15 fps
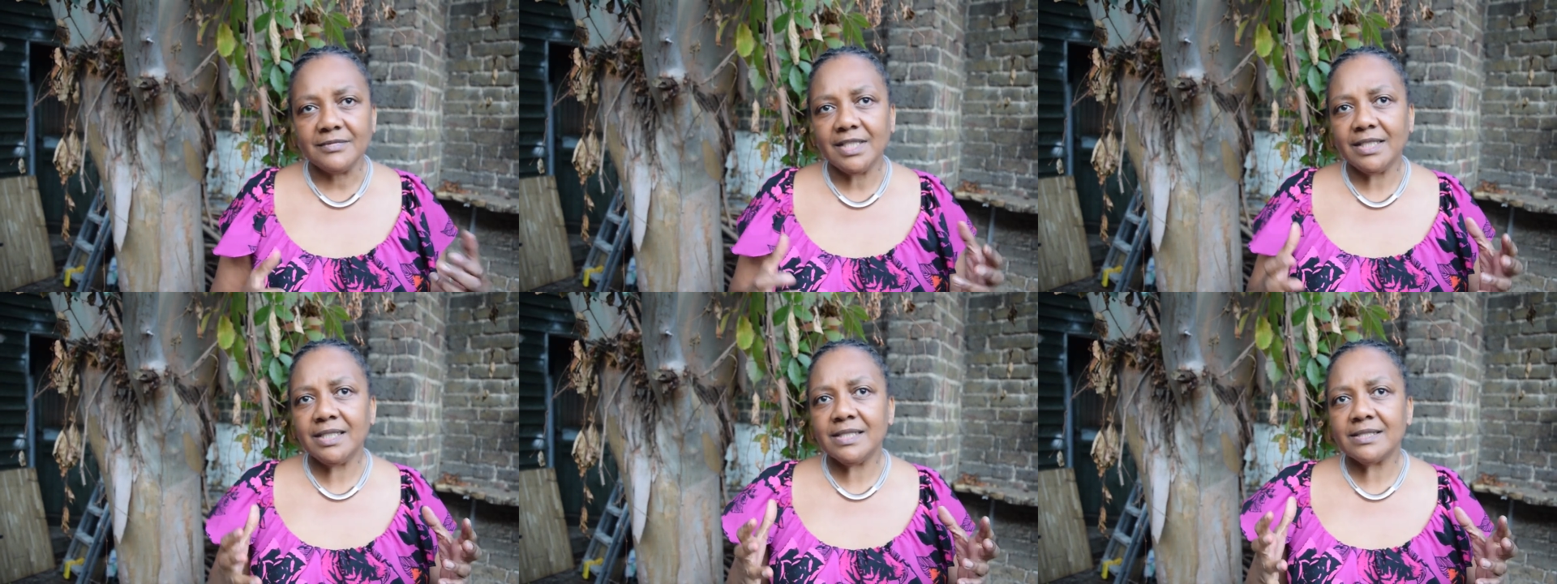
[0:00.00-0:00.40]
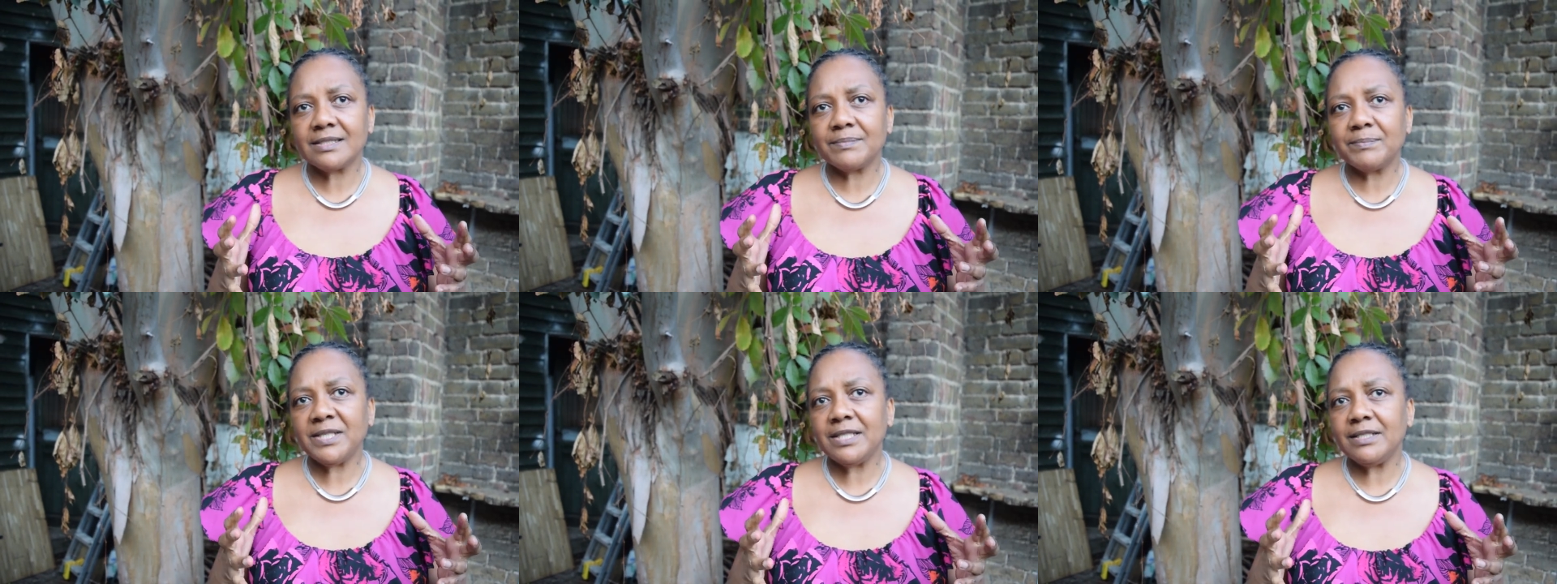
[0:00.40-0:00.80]

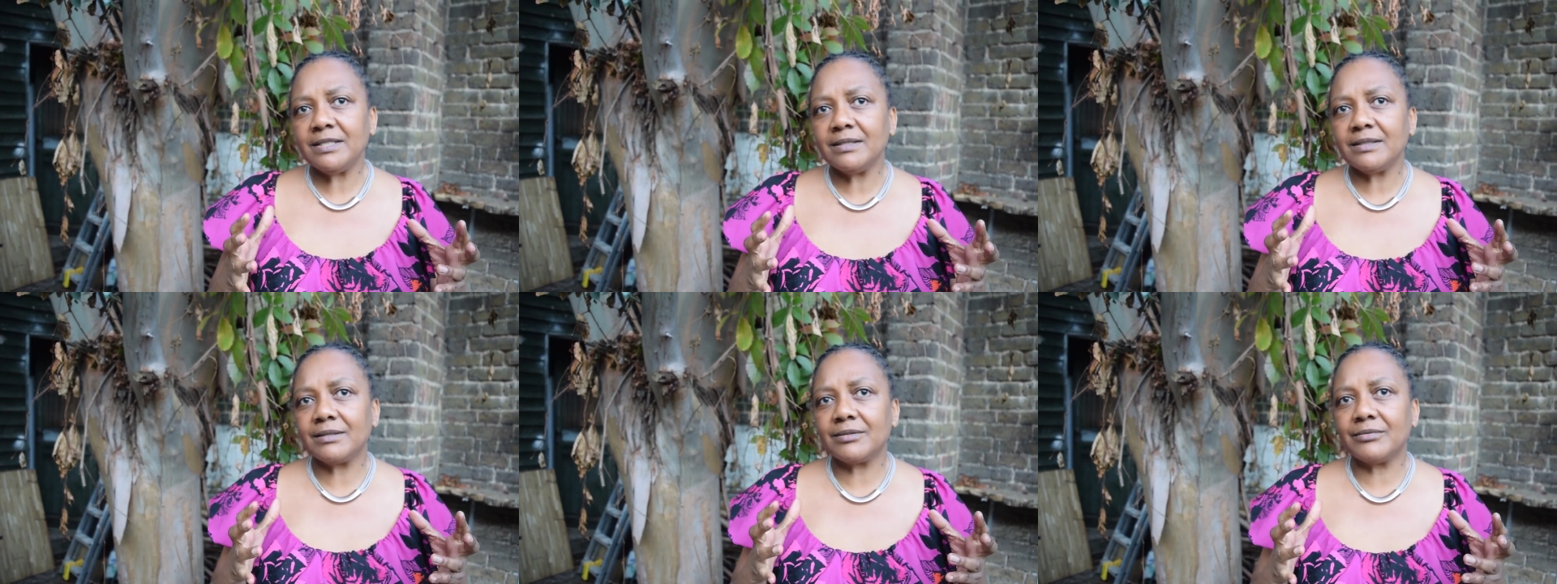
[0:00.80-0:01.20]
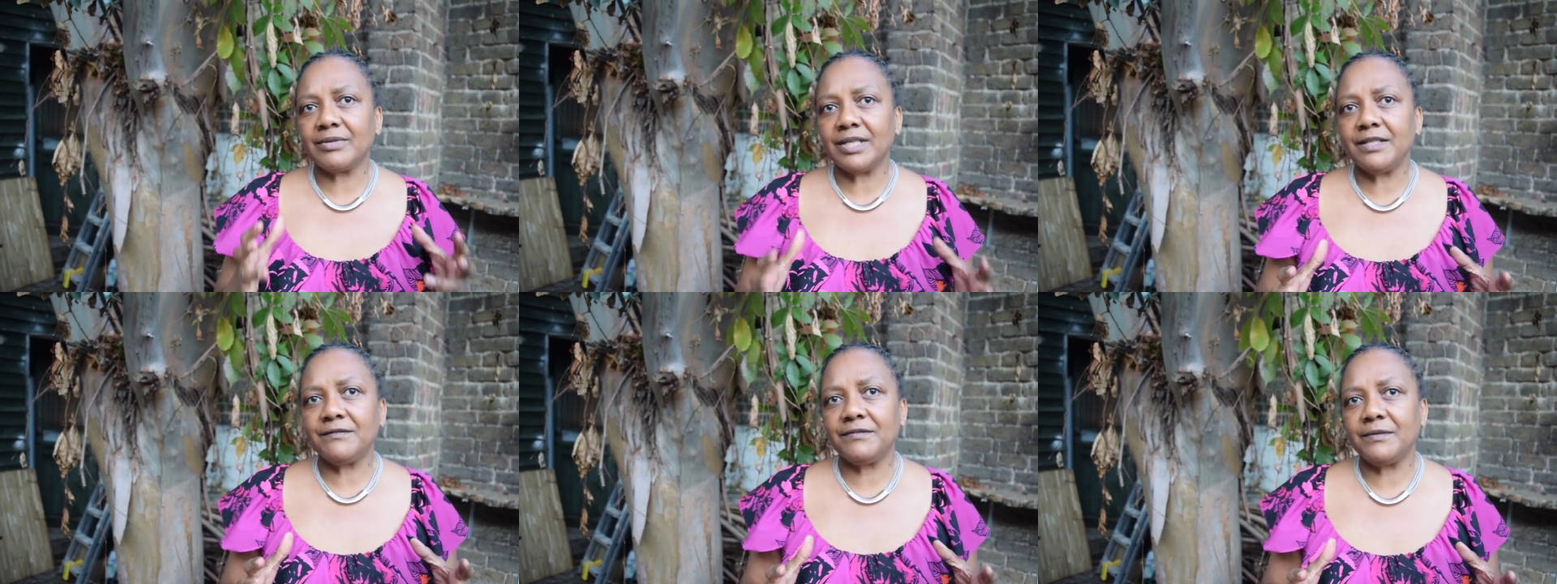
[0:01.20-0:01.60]
it's been
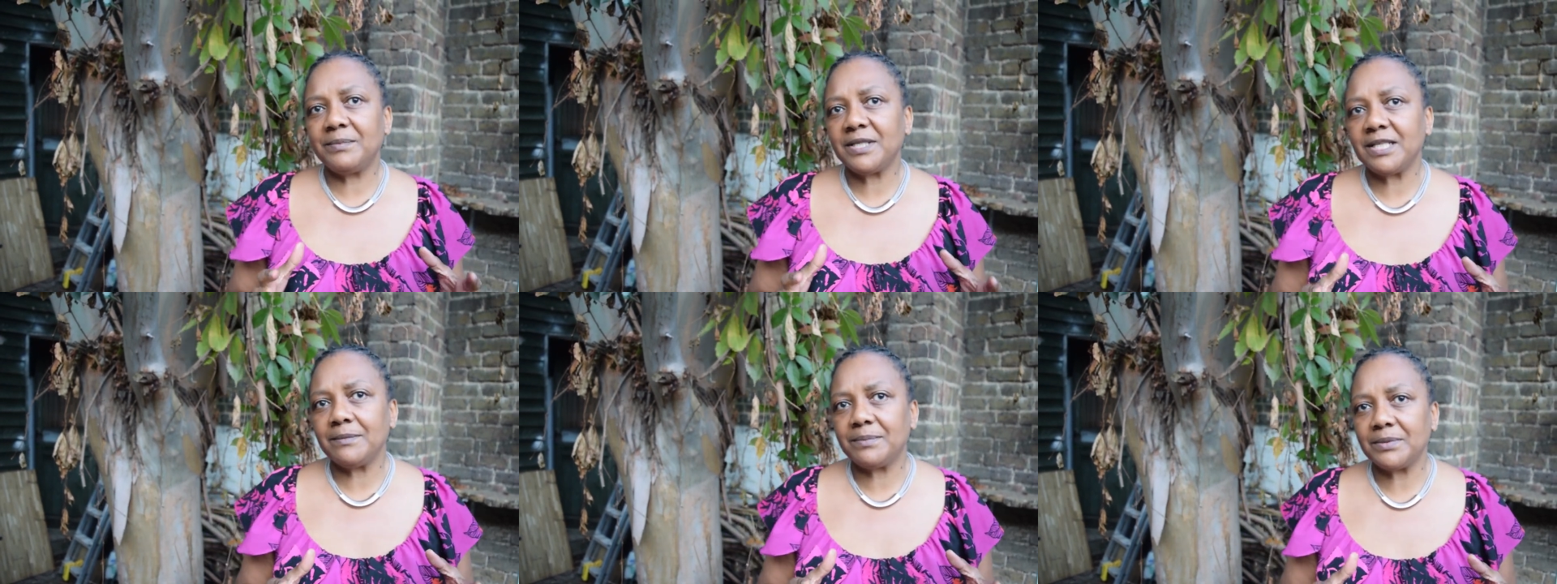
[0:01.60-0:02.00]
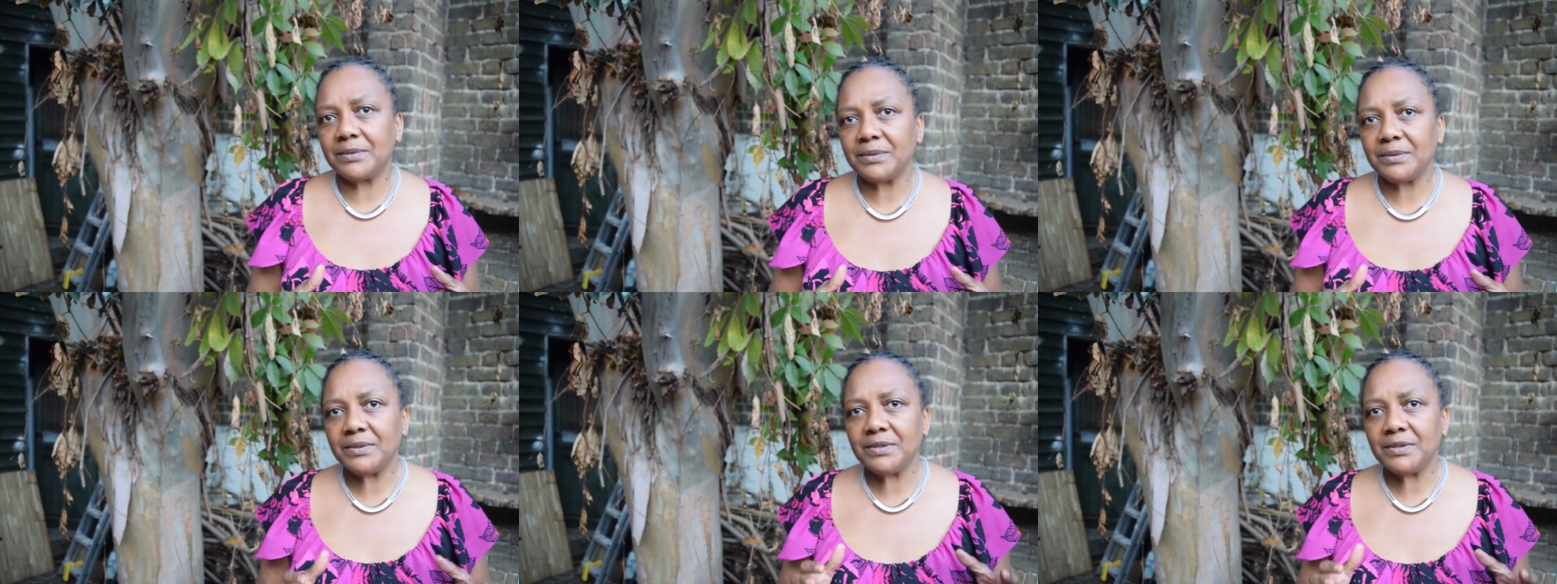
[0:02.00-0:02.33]
great for people